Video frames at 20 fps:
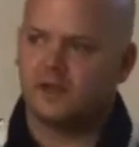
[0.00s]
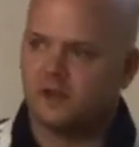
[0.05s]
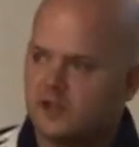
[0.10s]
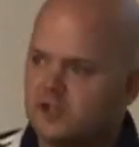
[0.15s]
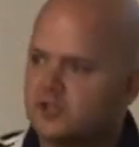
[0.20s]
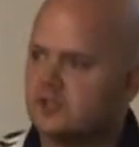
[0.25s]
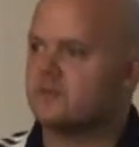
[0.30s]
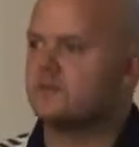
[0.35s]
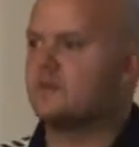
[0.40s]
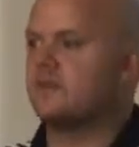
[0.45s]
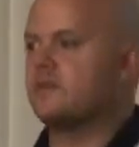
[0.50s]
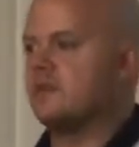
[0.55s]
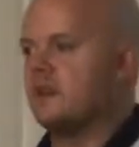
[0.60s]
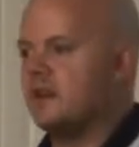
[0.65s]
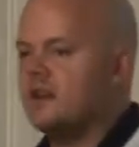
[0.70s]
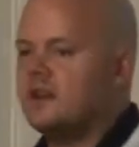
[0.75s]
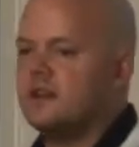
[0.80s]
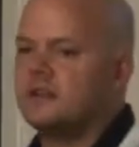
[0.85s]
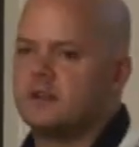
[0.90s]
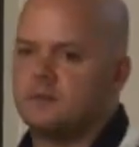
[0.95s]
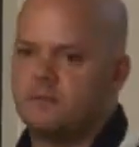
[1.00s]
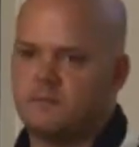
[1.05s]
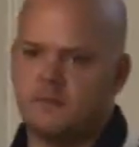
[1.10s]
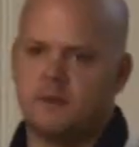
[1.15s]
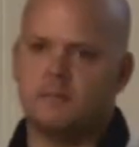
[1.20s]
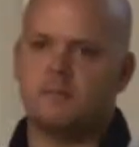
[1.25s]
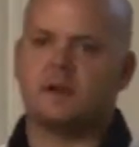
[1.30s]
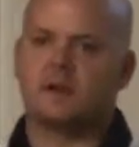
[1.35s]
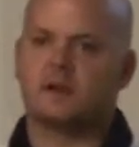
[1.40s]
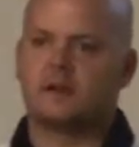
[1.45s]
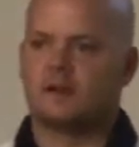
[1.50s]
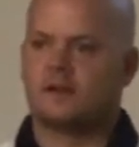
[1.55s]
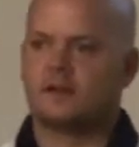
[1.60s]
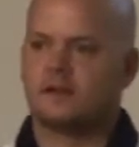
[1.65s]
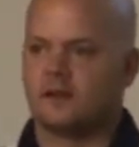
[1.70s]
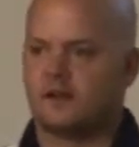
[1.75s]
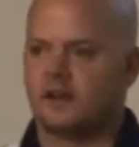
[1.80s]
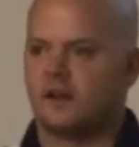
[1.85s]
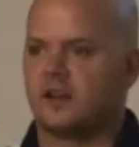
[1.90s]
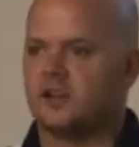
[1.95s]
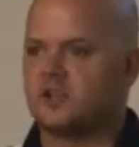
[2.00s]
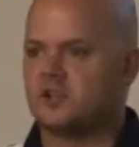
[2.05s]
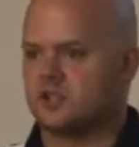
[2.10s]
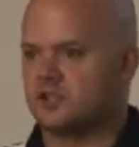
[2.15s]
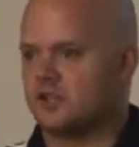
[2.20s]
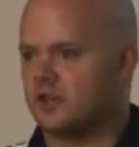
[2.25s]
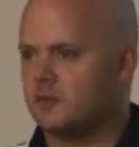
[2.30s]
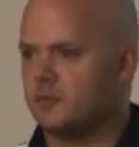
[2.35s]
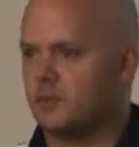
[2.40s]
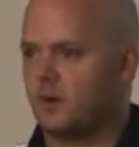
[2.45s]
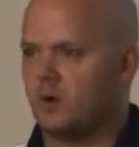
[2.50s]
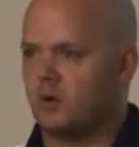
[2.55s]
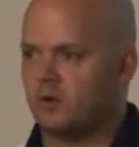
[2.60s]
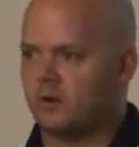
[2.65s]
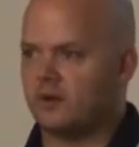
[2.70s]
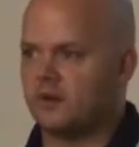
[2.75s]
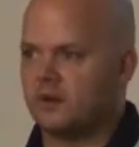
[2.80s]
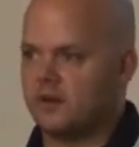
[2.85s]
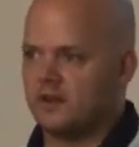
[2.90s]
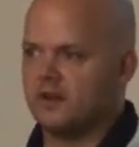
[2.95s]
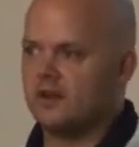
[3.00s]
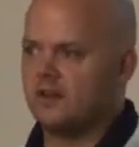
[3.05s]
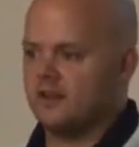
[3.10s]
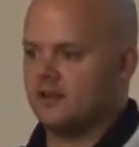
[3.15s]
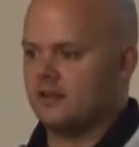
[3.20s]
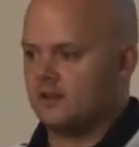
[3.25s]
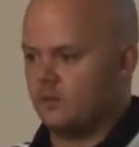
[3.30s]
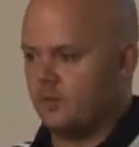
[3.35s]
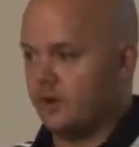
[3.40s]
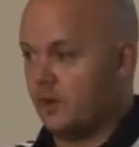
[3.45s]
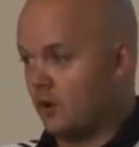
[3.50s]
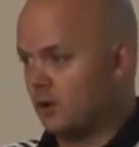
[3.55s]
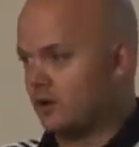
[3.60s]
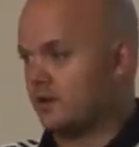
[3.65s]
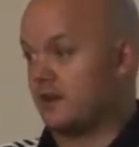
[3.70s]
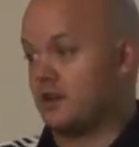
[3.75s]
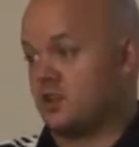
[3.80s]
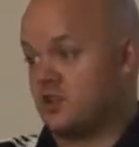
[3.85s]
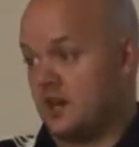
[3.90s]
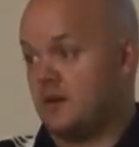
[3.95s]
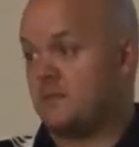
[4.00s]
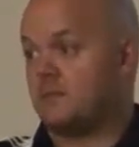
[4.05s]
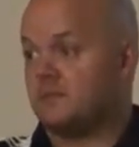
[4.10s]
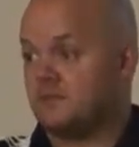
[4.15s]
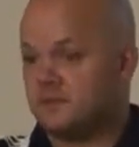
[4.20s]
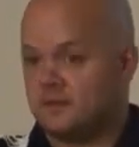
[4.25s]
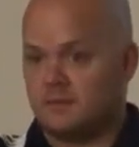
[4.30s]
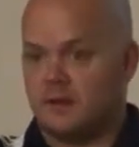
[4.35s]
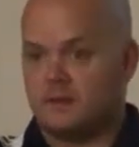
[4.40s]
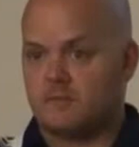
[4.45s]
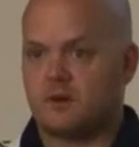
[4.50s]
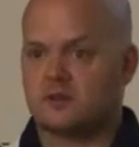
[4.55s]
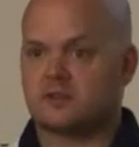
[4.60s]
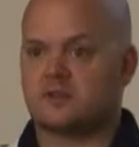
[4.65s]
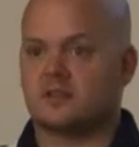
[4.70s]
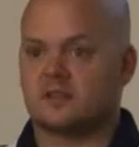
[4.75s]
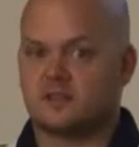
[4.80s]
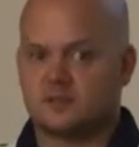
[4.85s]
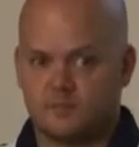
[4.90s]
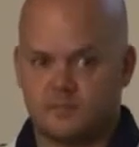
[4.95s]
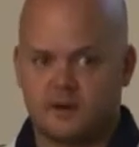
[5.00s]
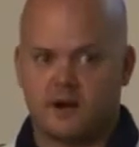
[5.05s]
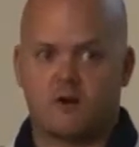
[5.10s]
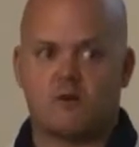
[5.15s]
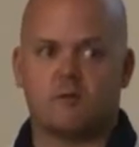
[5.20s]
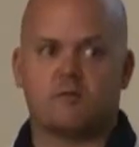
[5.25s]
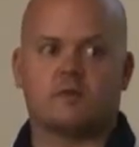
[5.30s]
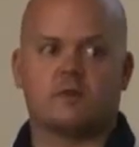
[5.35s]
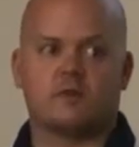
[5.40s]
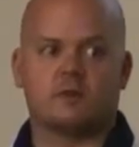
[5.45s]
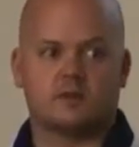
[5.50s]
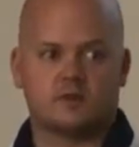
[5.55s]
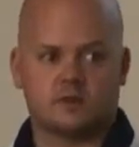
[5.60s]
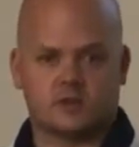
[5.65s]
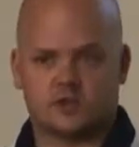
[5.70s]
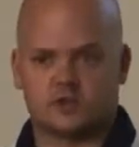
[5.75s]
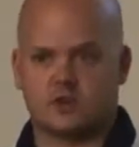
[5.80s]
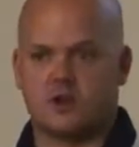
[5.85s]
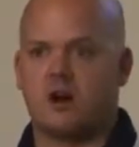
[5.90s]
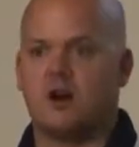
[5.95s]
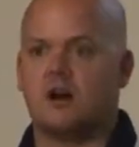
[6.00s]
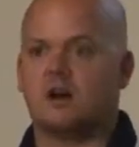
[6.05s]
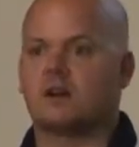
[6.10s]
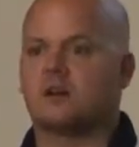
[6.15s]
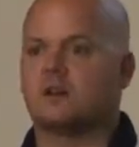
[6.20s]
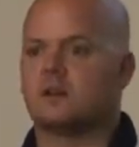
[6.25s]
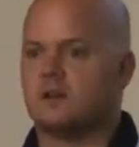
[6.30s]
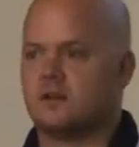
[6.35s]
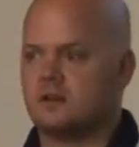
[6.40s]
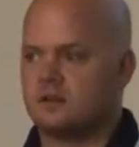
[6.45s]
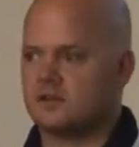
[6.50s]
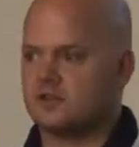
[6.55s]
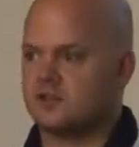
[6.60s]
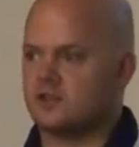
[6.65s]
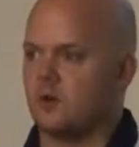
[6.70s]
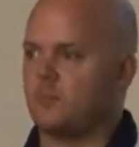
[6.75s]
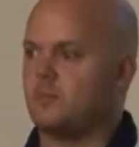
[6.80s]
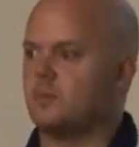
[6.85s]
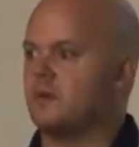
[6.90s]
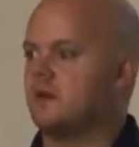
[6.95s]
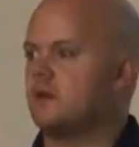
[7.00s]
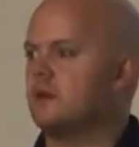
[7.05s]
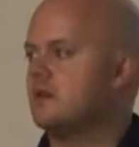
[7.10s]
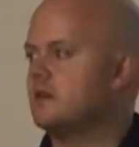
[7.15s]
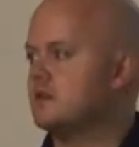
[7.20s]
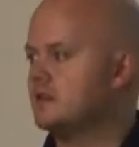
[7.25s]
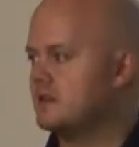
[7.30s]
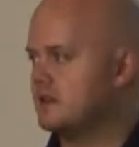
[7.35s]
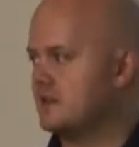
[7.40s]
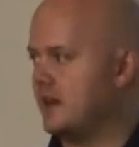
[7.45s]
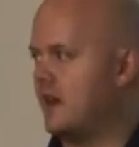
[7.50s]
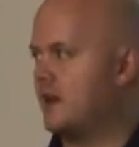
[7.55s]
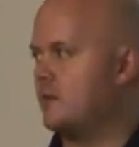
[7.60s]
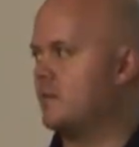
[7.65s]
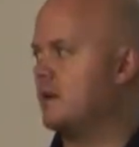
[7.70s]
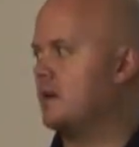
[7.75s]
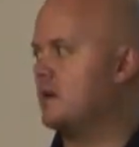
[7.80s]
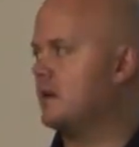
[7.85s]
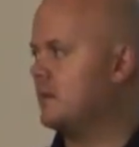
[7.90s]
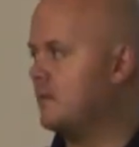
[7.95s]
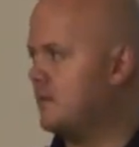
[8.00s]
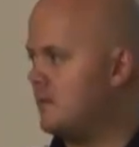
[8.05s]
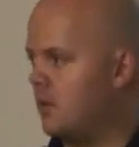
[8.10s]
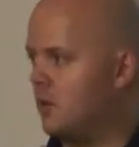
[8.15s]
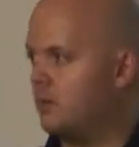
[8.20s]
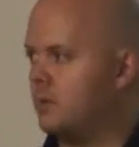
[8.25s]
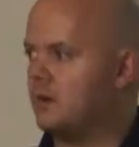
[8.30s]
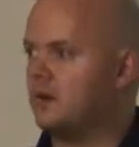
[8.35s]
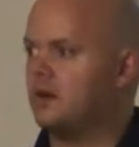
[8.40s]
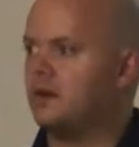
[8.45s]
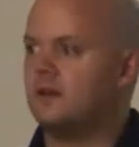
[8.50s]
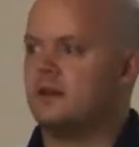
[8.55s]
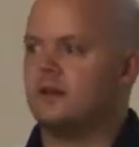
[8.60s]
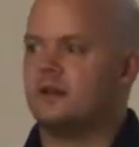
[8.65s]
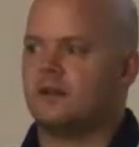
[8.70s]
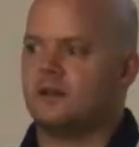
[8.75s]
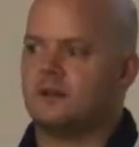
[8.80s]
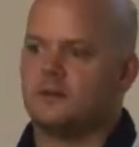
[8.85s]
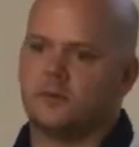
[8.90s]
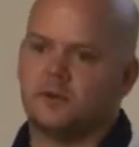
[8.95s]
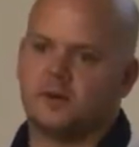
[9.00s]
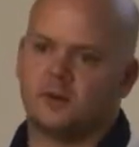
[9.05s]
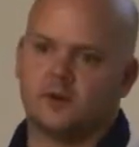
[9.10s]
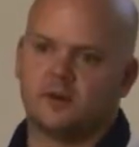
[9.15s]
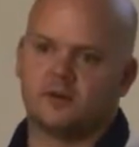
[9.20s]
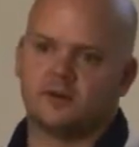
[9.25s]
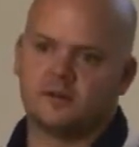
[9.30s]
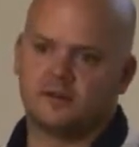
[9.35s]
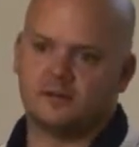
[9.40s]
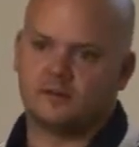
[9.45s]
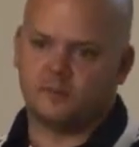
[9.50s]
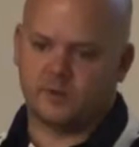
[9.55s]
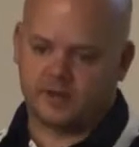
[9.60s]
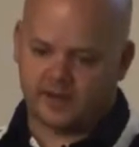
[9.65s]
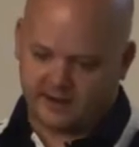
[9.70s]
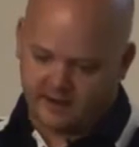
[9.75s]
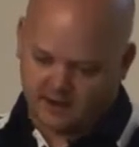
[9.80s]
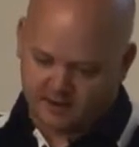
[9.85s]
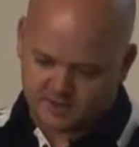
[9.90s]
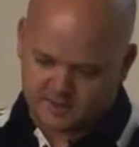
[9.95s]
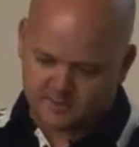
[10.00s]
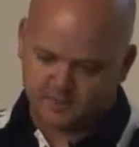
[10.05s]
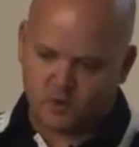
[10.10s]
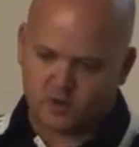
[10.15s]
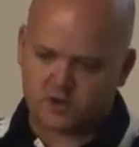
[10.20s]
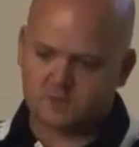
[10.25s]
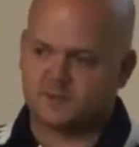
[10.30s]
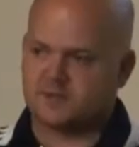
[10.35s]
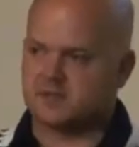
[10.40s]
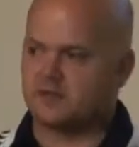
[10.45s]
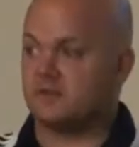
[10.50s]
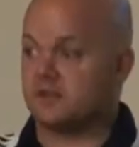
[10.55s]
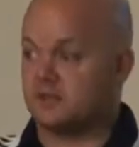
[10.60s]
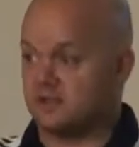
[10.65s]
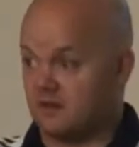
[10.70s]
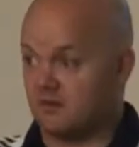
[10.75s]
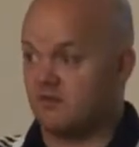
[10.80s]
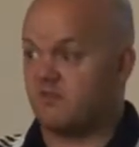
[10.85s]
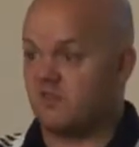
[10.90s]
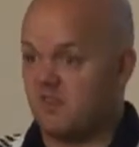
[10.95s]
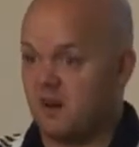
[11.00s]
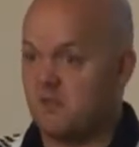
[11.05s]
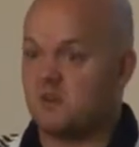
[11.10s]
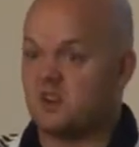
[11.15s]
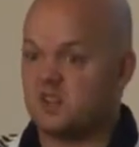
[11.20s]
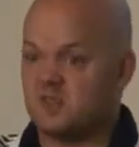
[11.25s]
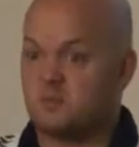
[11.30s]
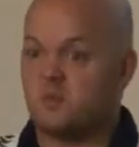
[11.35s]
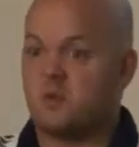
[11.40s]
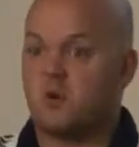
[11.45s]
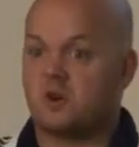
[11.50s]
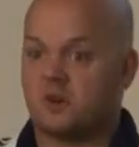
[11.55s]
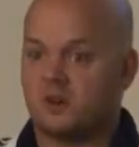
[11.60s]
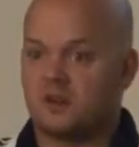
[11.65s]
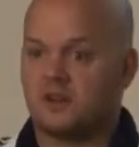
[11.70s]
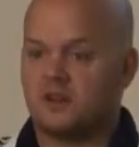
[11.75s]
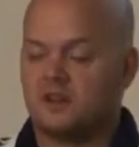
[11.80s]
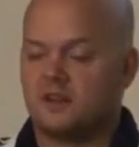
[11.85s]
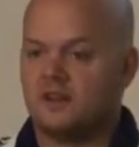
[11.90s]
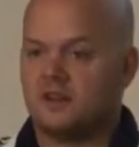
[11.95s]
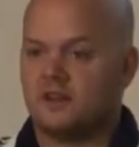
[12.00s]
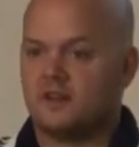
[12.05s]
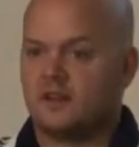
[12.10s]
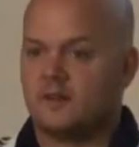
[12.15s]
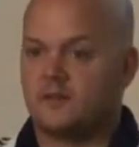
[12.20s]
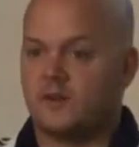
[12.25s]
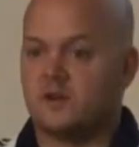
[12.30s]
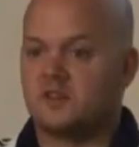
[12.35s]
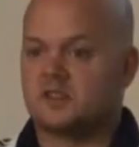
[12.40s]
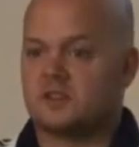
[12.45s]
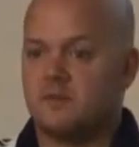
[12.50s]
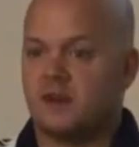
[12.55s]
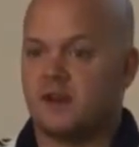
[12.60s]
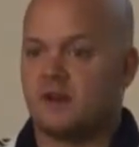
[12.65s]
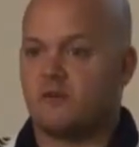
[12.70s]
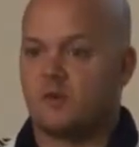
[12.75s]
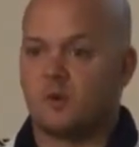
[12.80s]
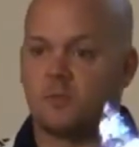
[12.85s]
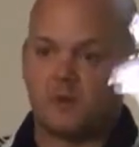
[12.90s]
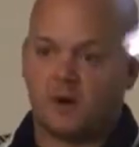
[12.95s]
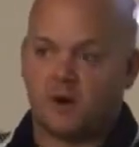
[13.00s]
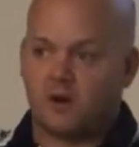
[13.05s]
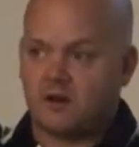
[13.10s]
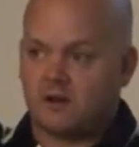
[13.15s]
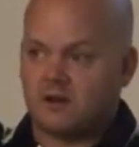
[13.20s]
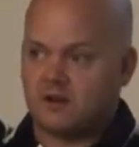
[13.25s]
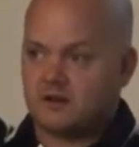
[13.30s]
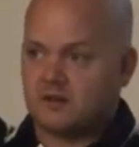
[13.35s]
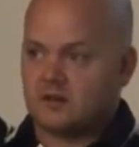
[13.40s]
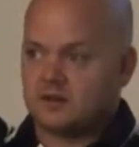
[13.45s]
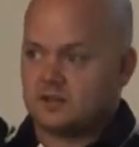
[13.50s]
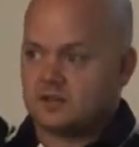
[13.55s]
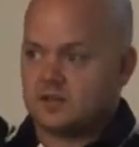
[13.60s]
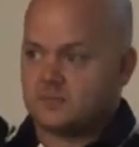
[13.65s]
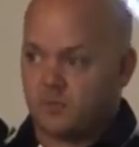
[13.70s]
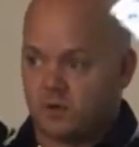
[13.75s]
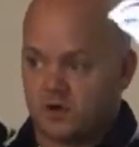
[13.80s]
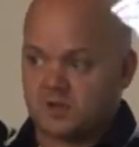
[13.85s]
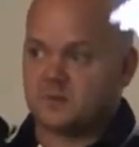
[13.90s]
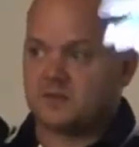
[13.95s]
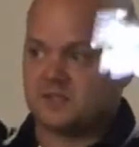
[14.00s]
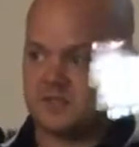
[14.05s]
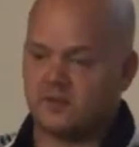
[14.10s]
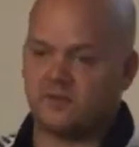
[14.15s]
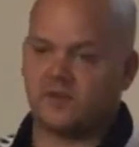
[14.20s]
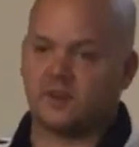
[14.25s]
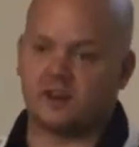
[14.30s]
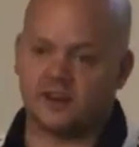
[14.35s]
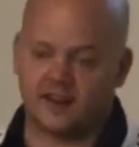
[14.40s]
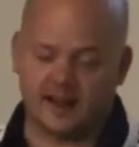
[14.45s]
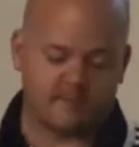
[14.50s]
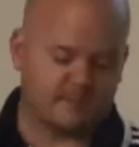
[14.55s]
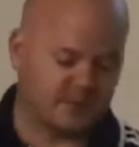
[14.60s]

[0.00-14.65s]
lunges, fifty, to mimic the conditions in the boat. We go to the gym to make muscles powerful, strong, supple, stable, mobile. We don't, we get our sport-specific stuff from our sport. If I was to make a footballer sport-specific, I'd have